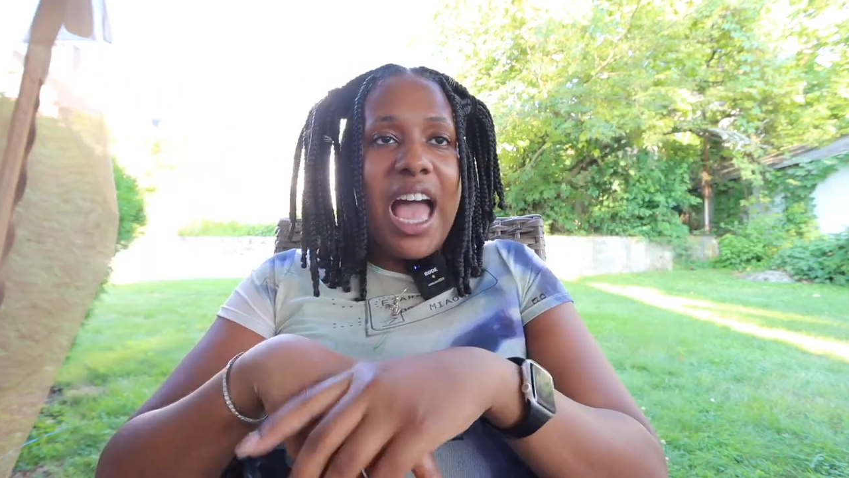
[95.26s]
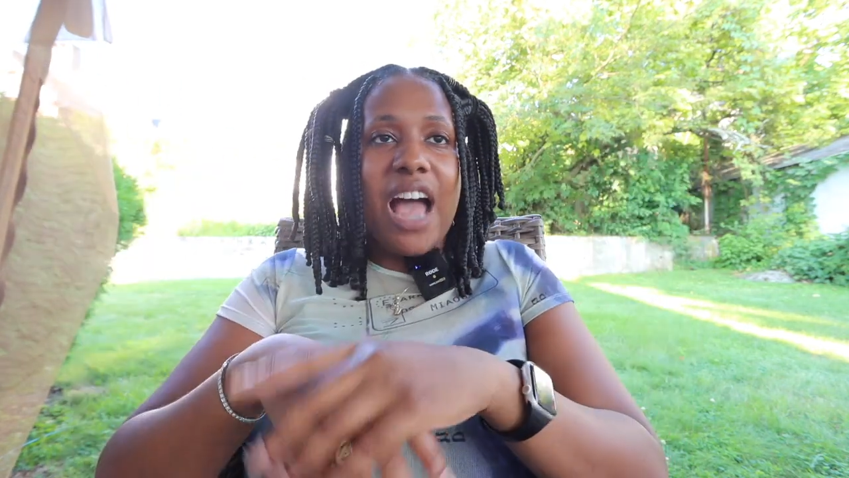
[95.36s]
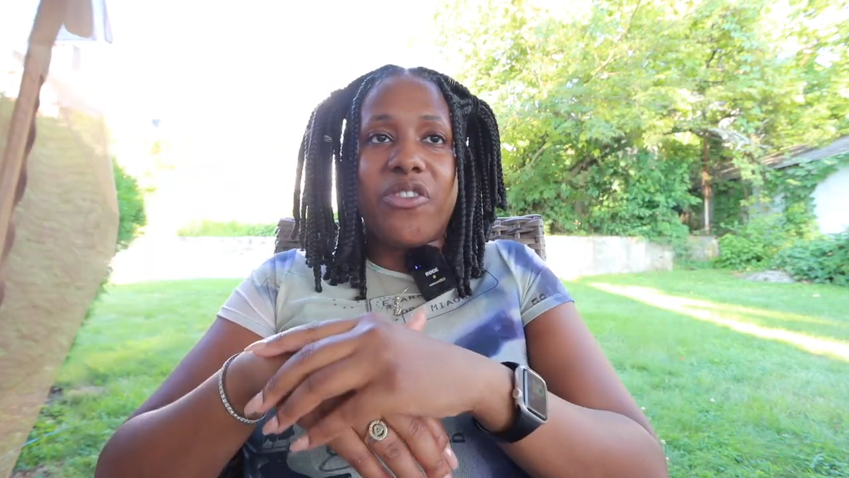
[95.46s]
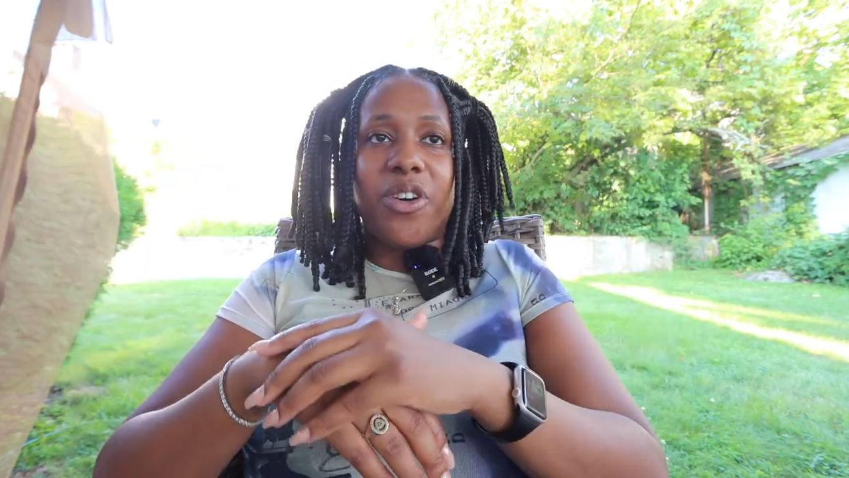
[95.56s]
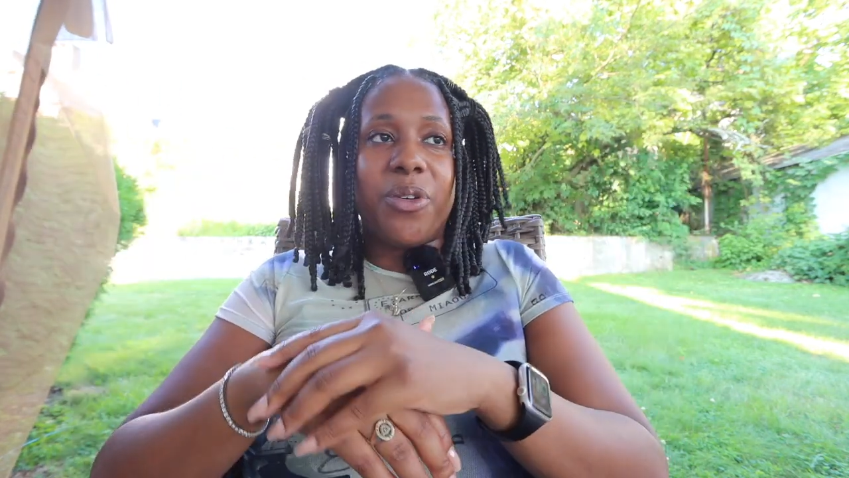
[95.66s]

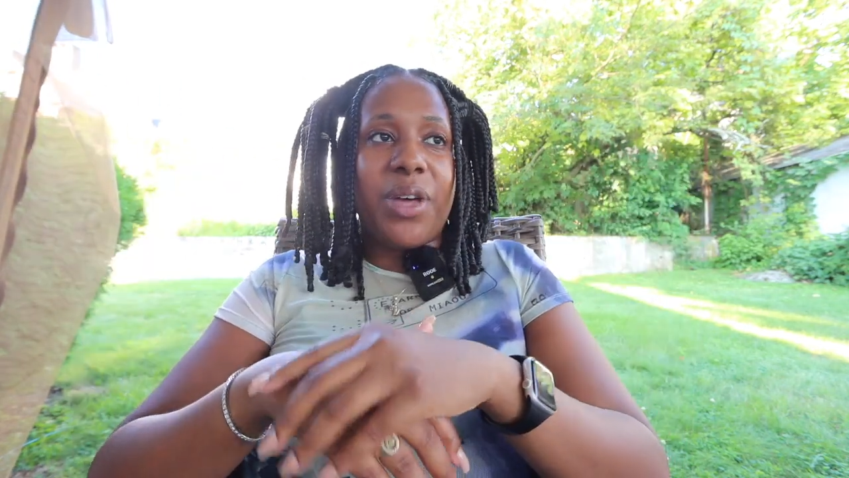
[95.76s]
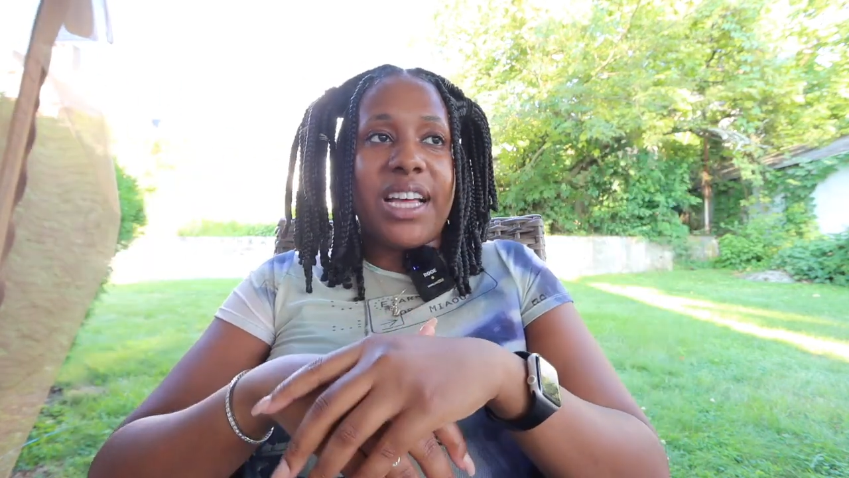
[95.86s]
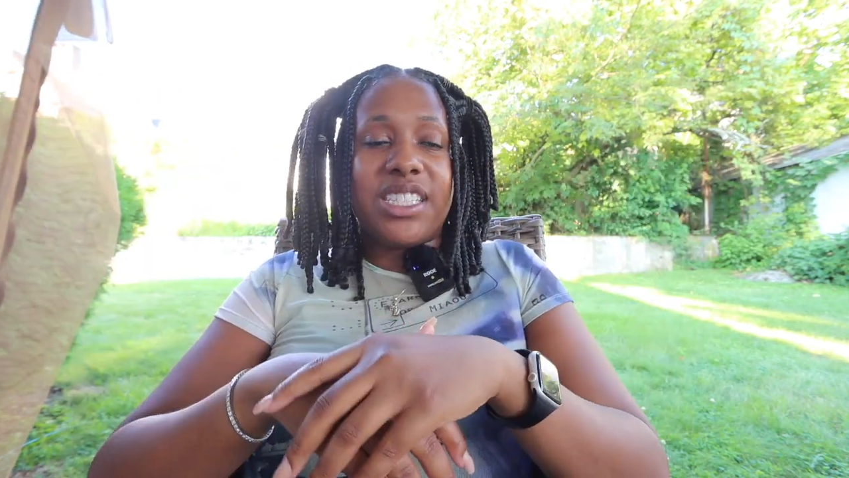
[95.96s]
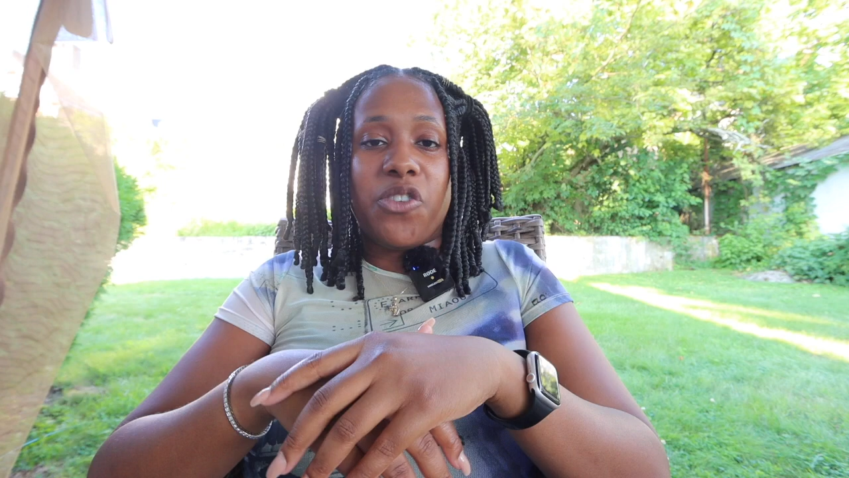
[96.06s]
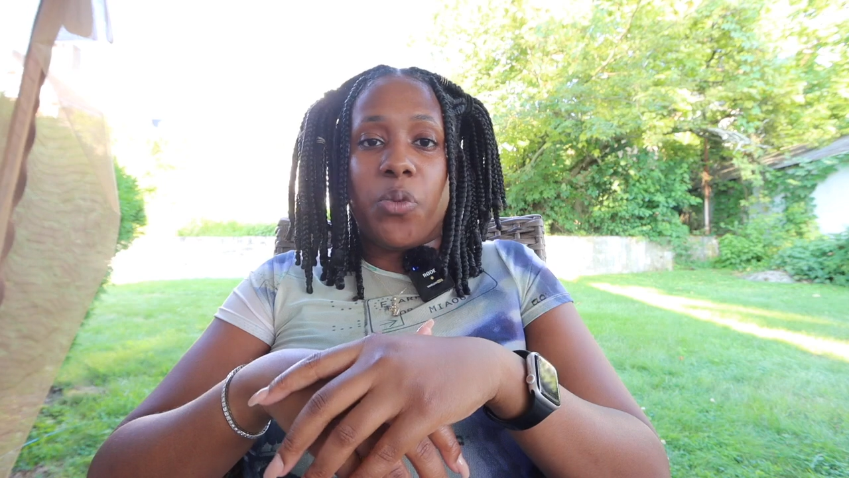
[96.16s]
I felt
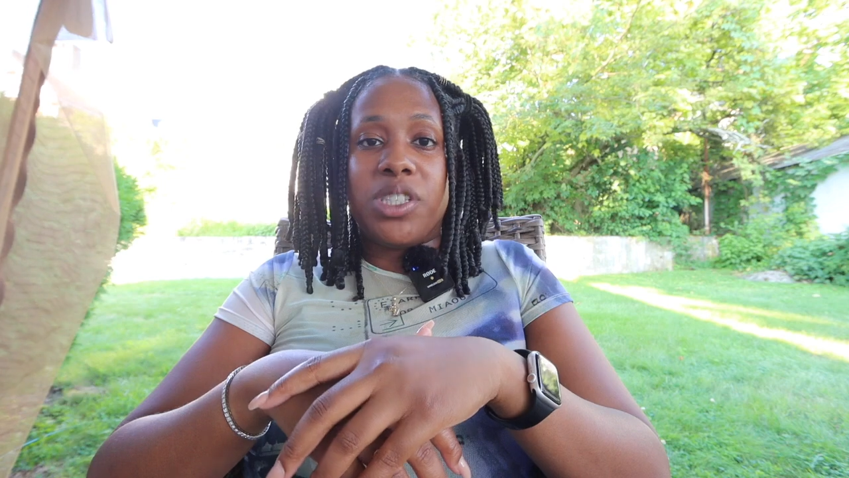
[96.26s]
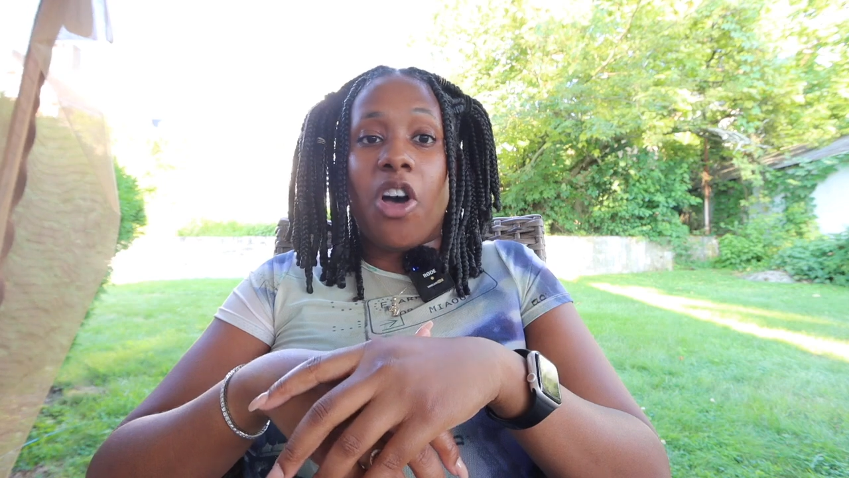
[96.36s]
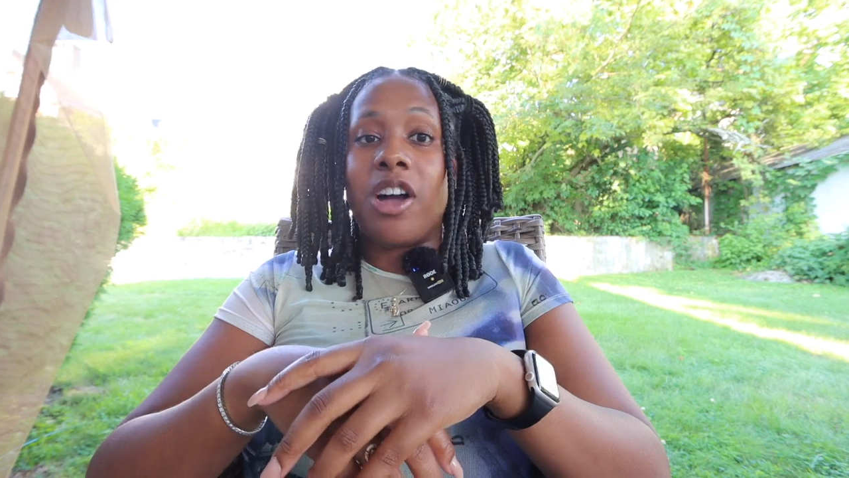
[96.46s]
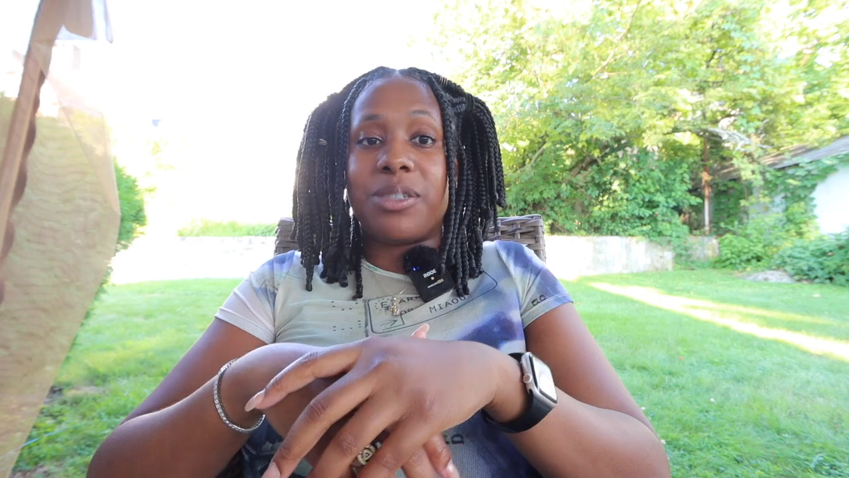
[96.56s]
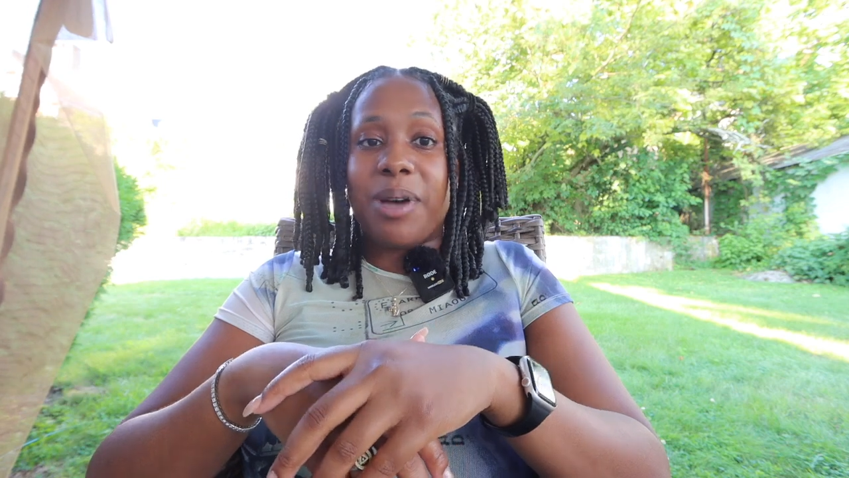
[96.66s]
as if we
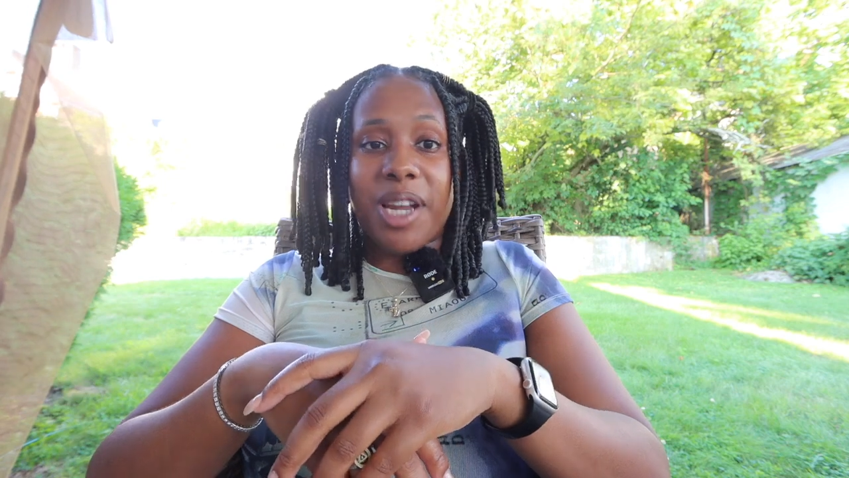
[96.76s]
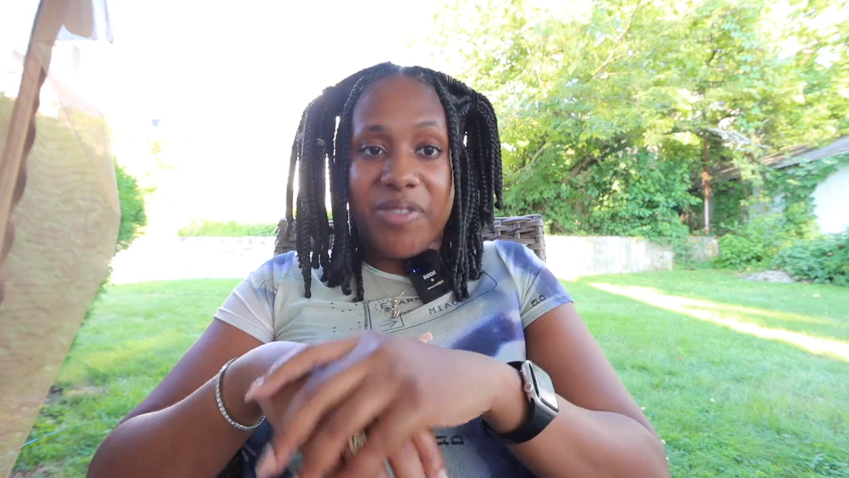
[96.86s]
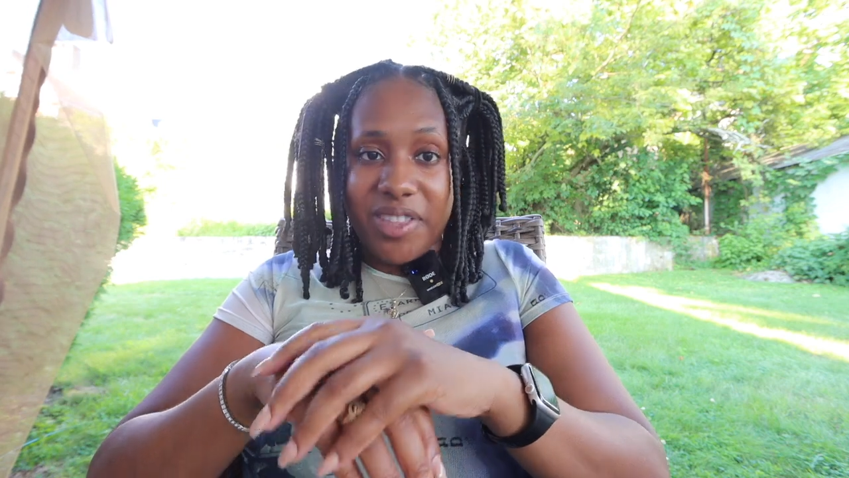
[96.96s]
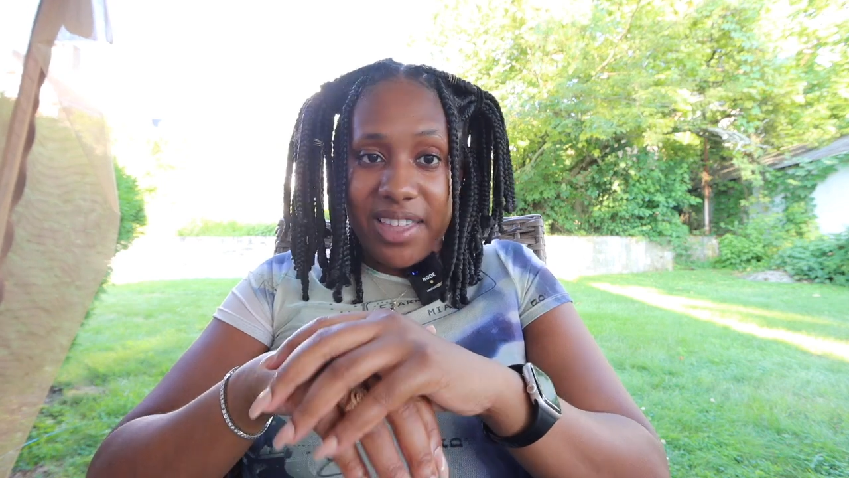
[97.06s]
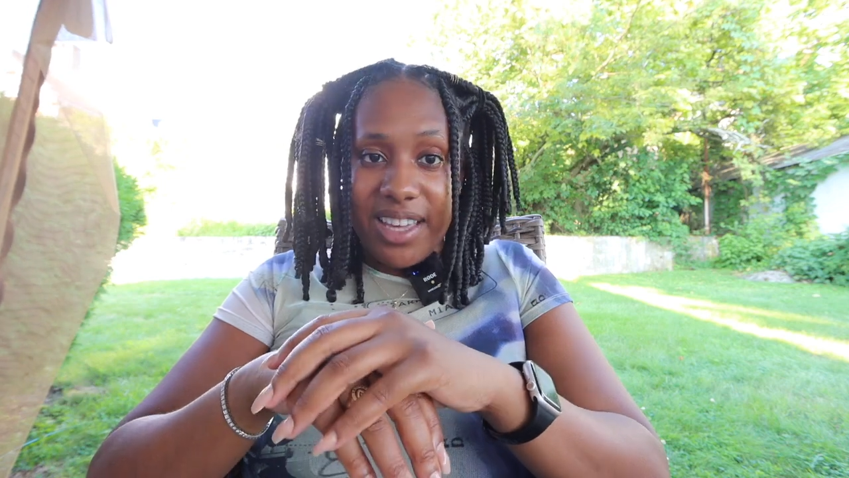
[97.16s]
talked about
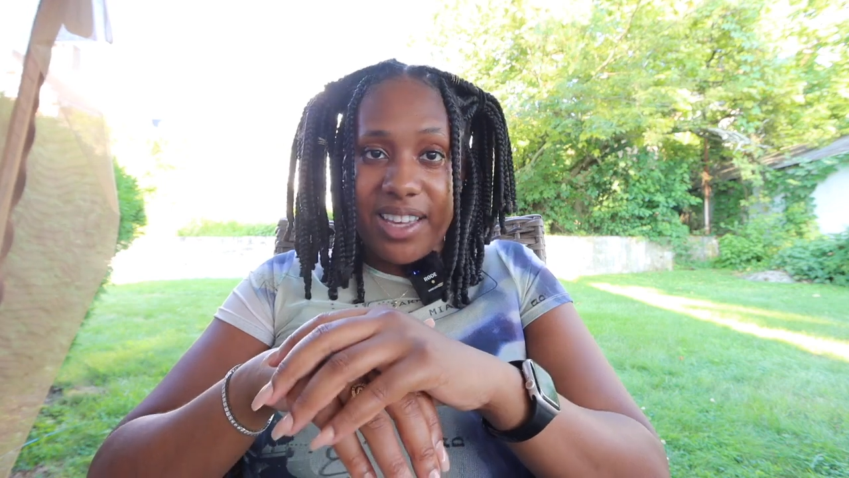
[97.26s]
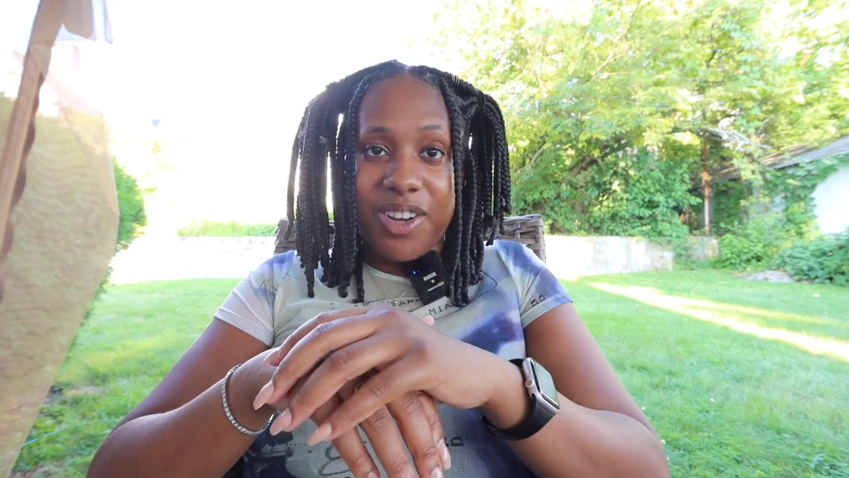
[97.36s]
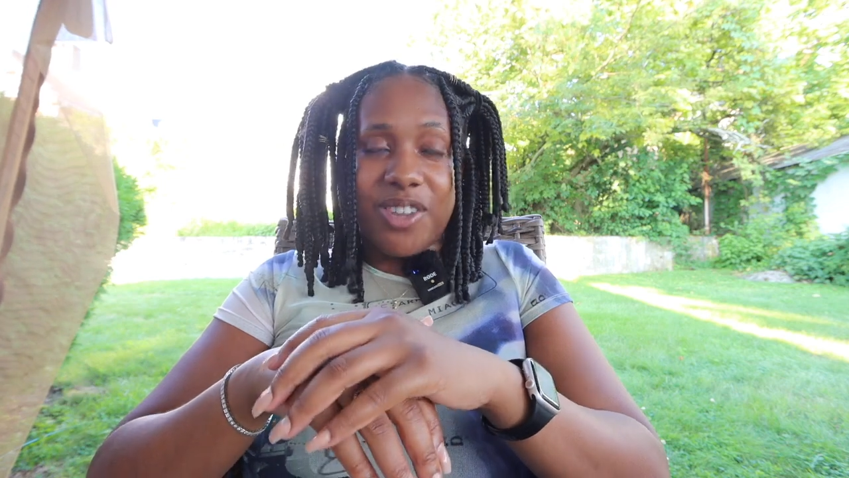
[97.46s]
everything